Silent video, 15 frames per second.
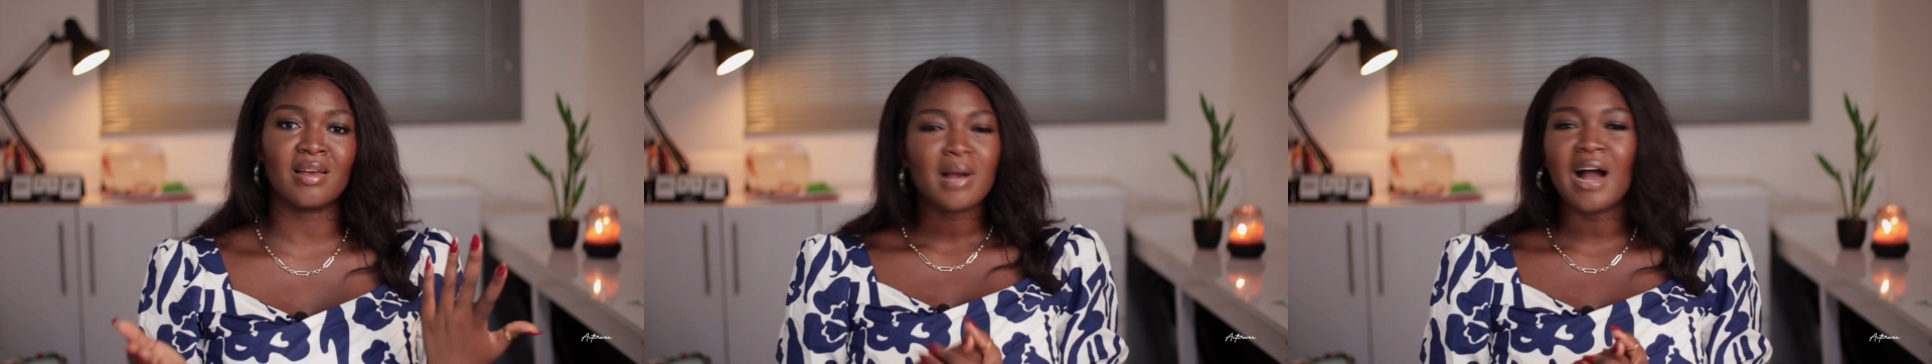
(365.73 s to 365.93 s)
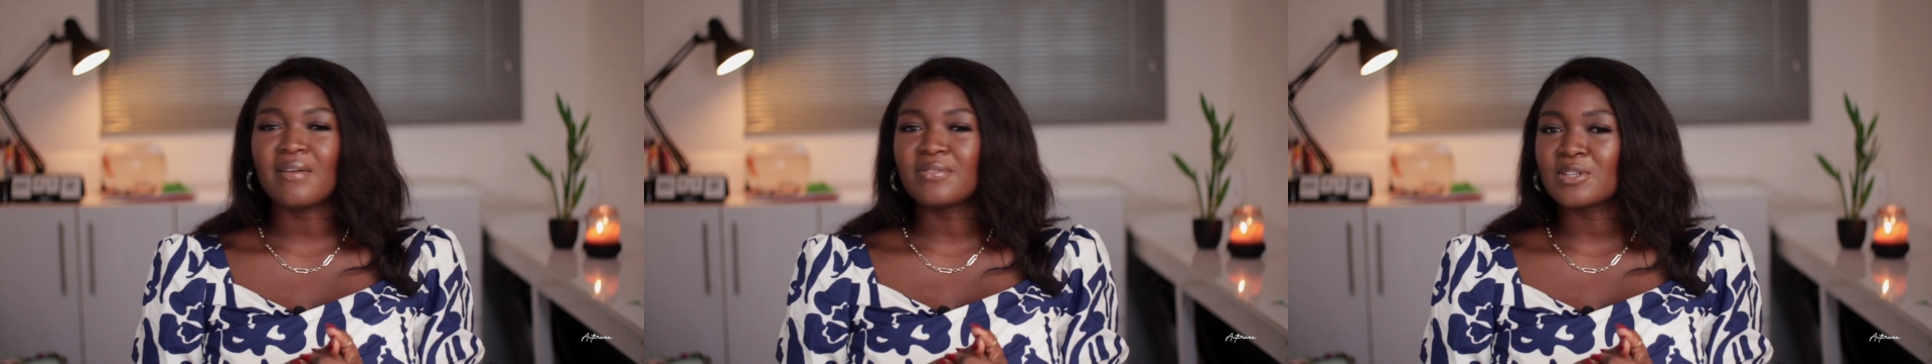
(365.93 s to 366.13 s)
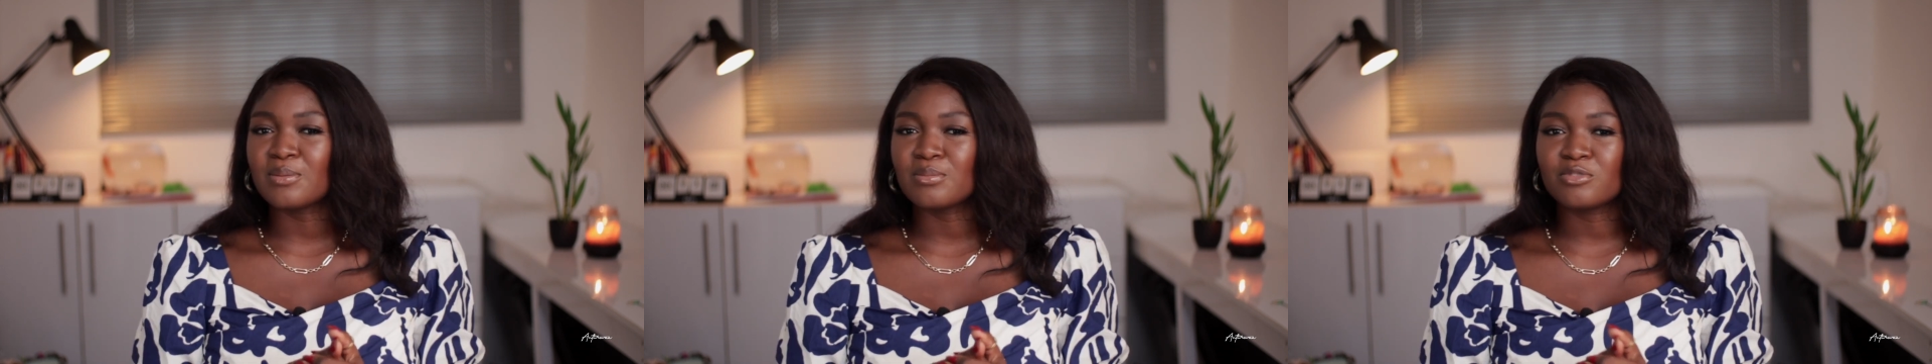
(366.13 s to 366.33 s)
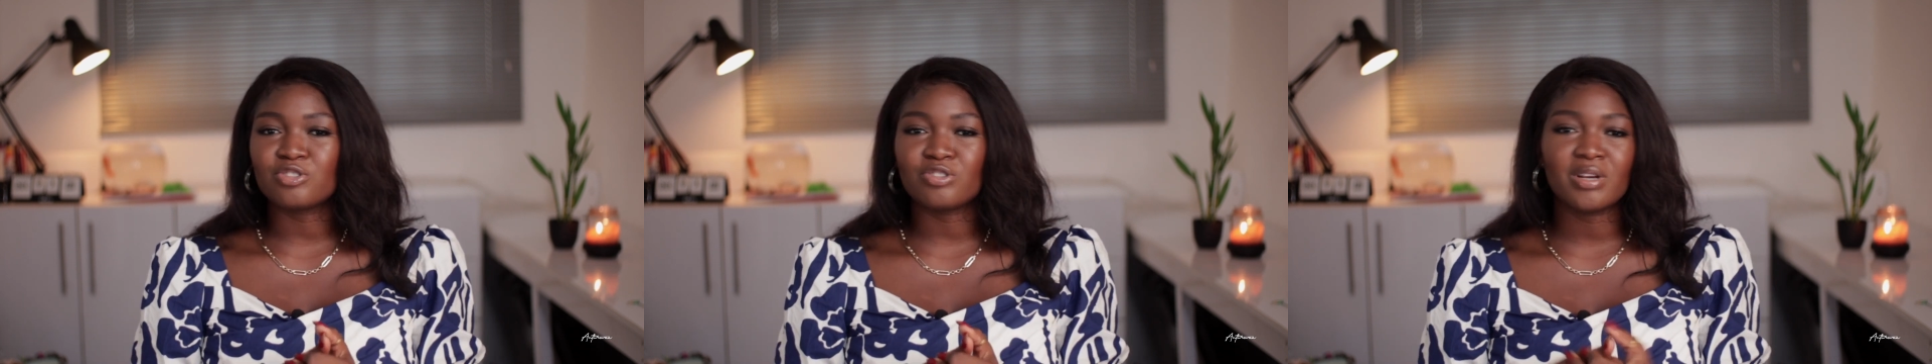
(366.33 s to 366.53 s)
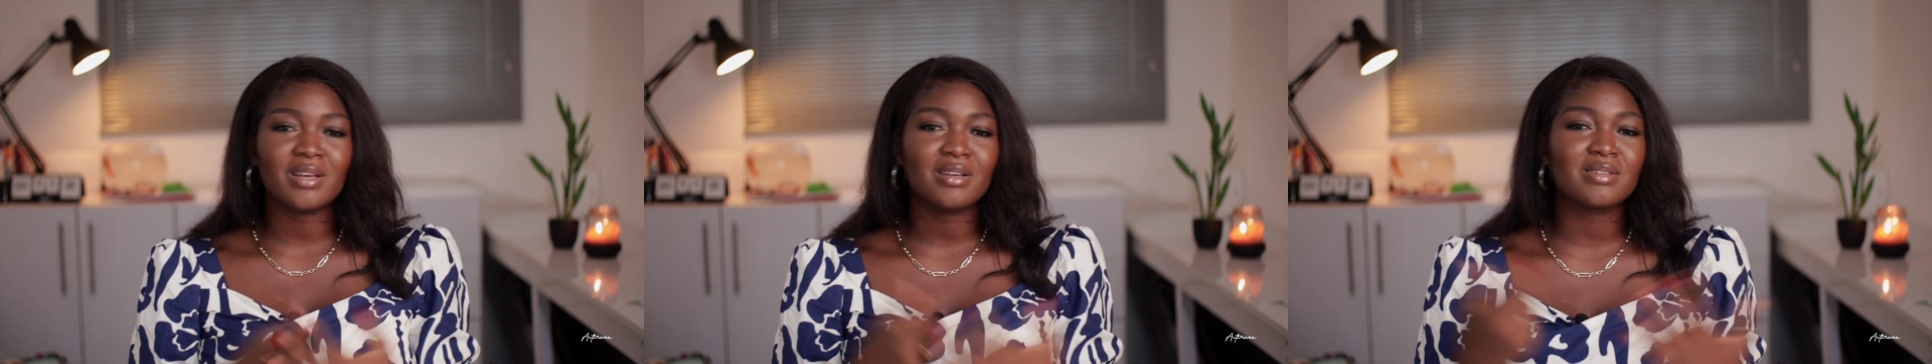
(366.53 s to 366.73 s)
Have some
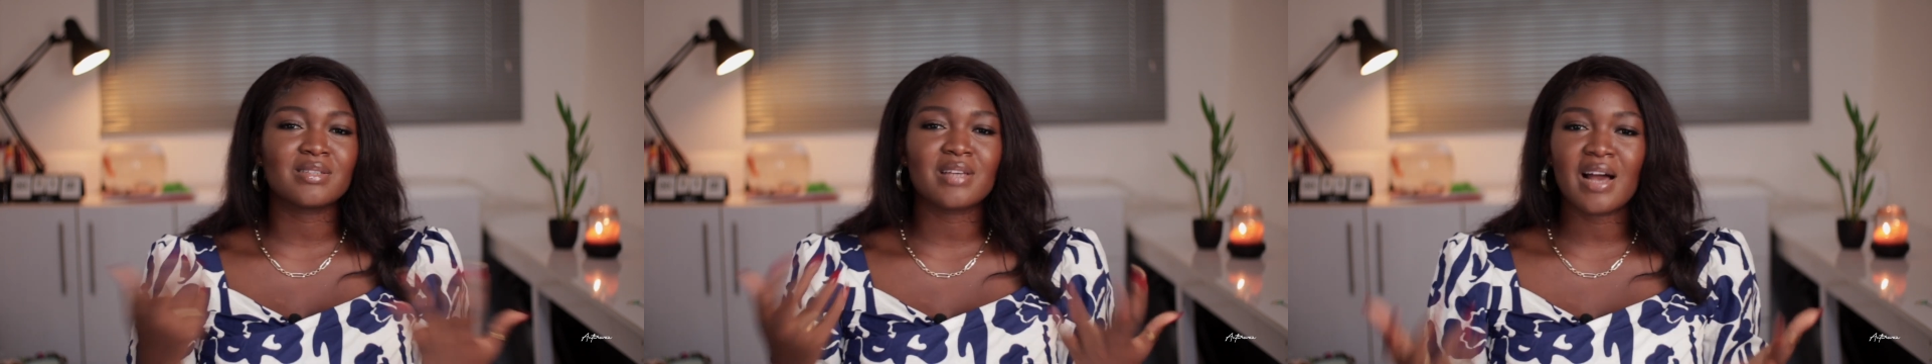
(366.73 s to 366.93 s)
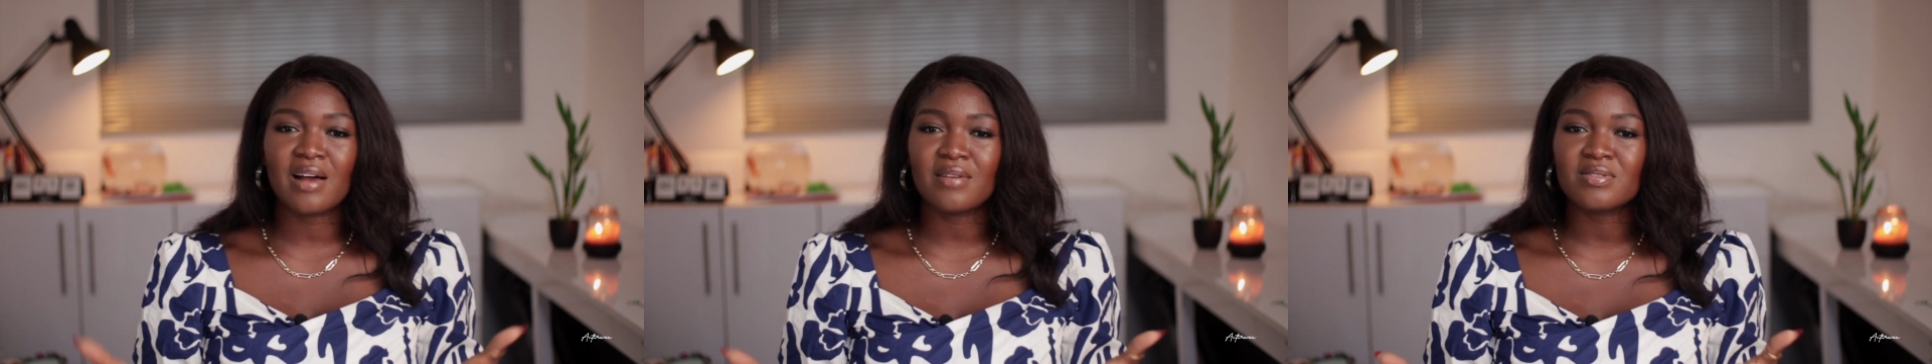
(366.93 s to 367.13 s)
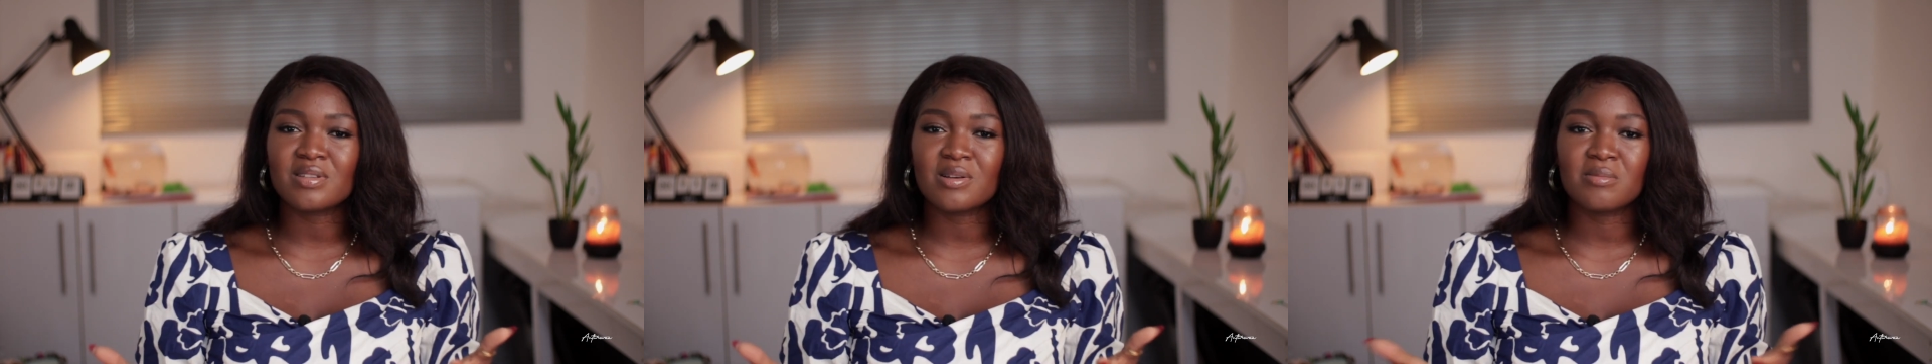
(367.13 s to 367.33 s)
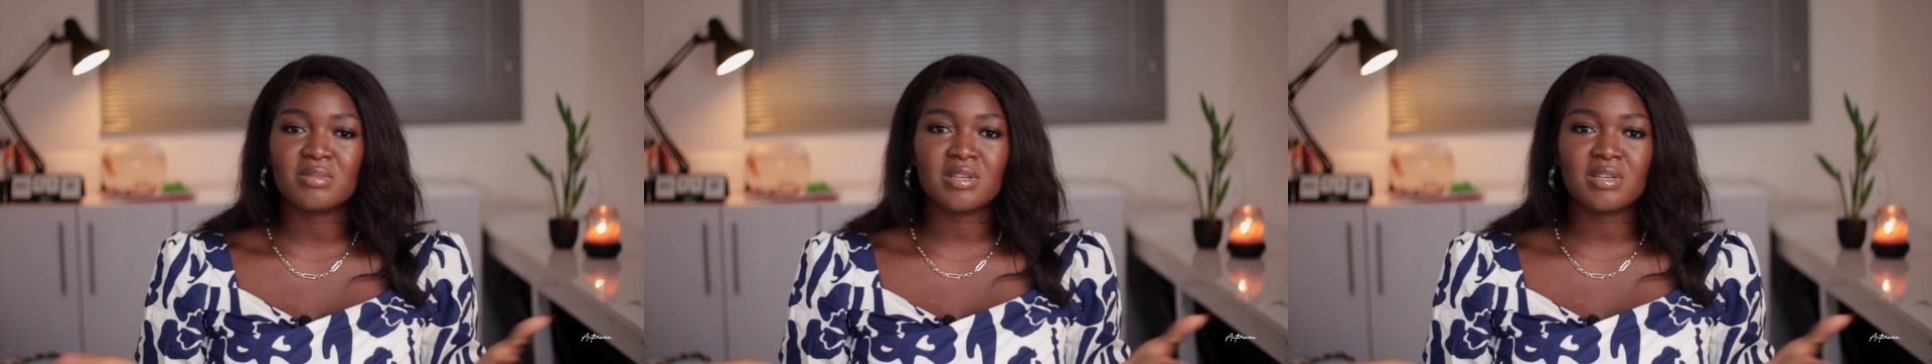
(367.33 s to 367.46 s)
drinks, have some